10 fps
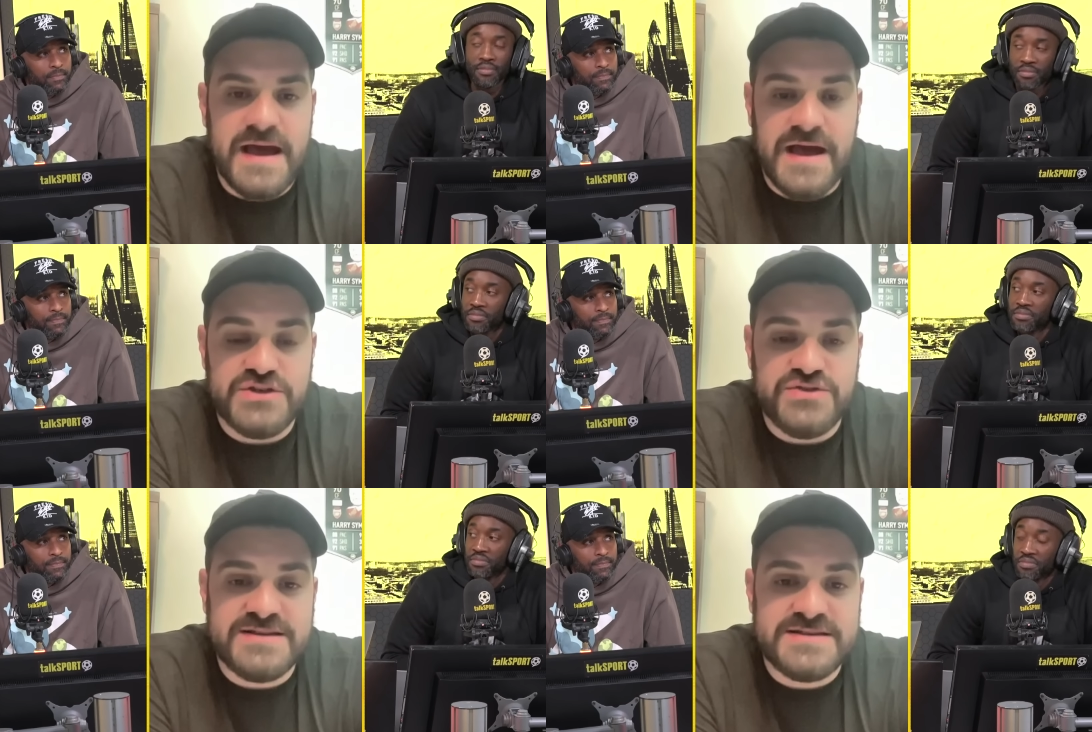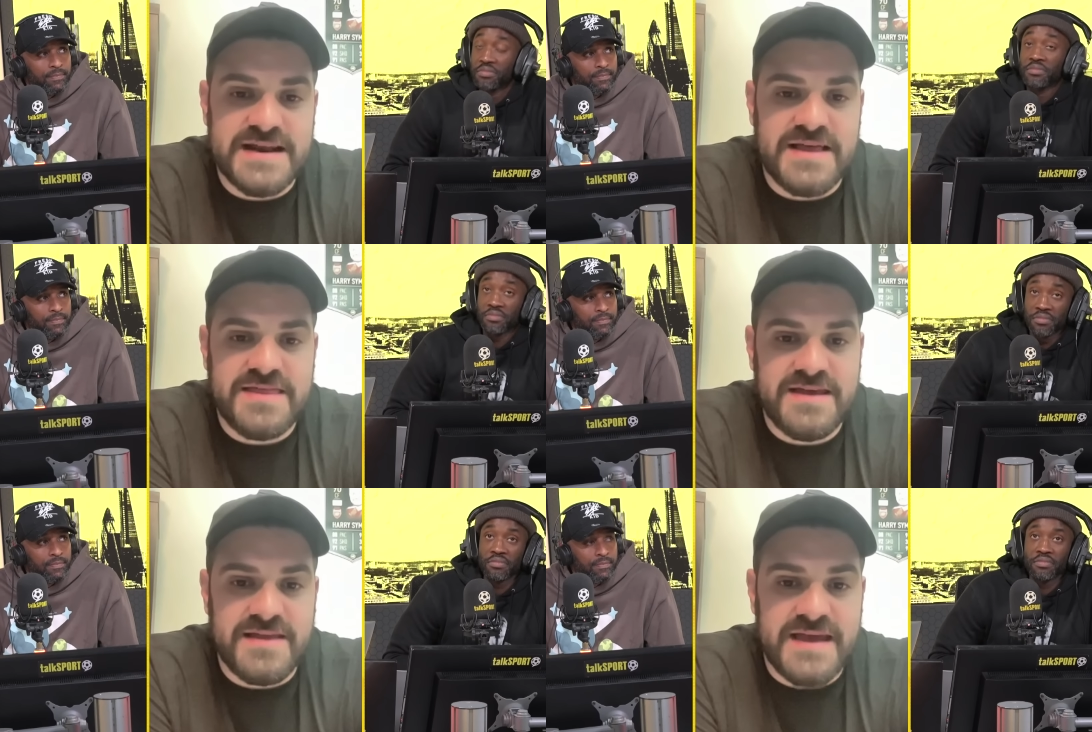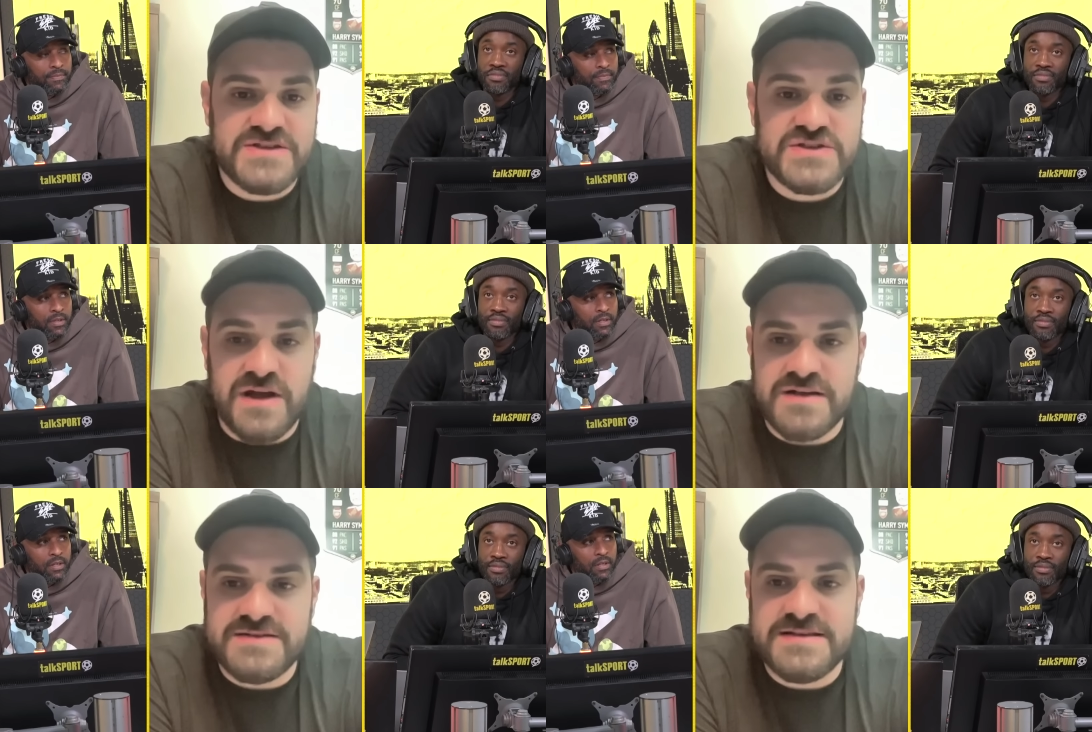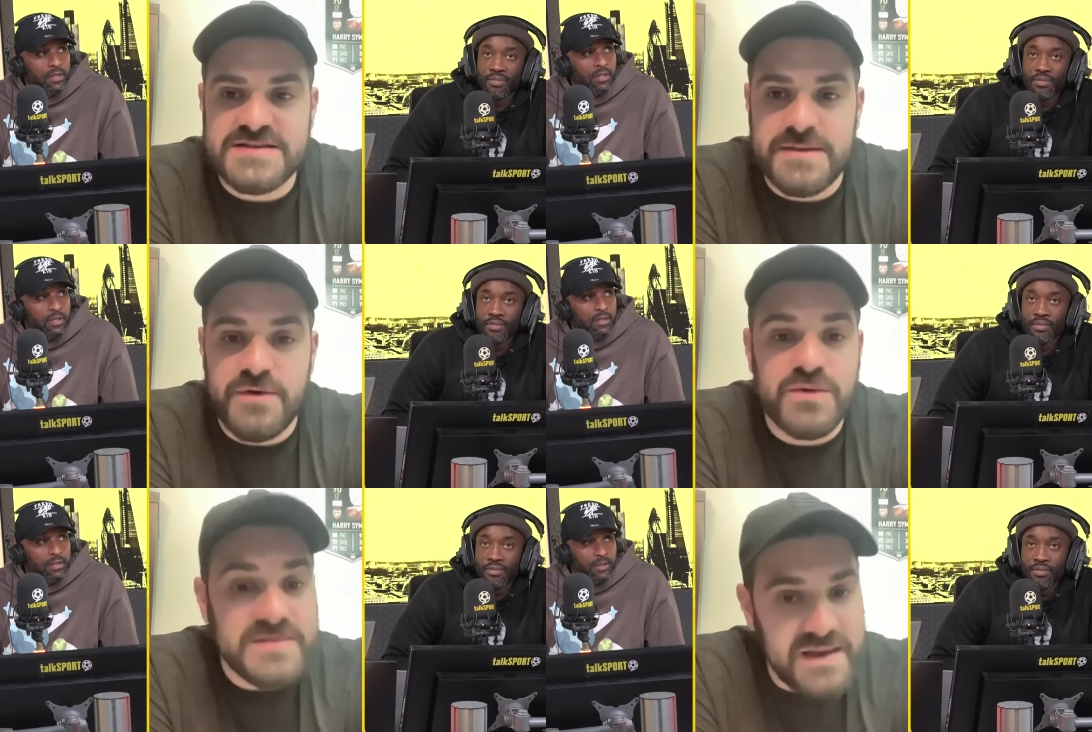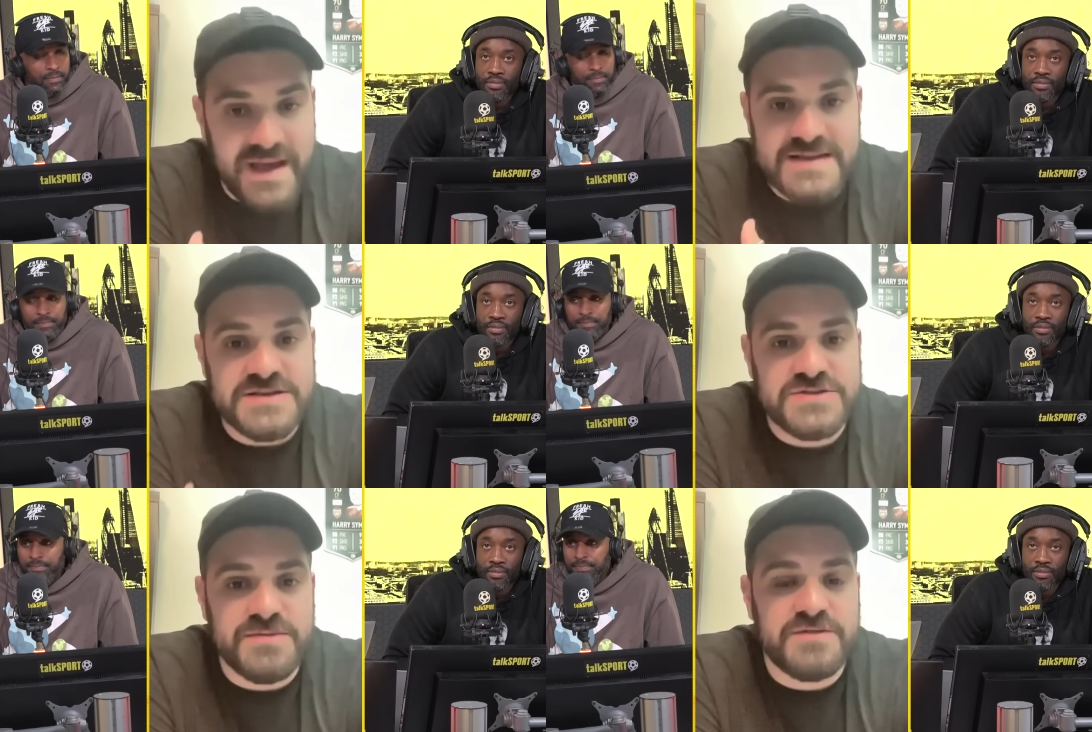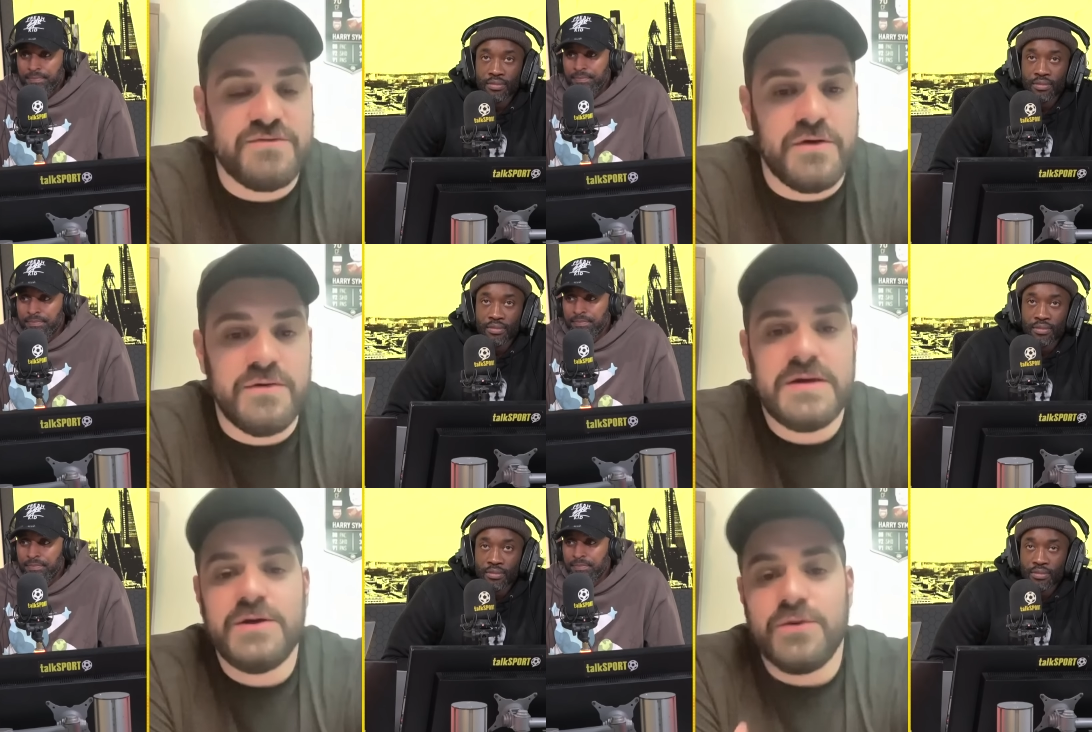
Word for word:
Speaker 1: addressed. And I think that it starts this summer with yeah. the likes of Smith Rowe,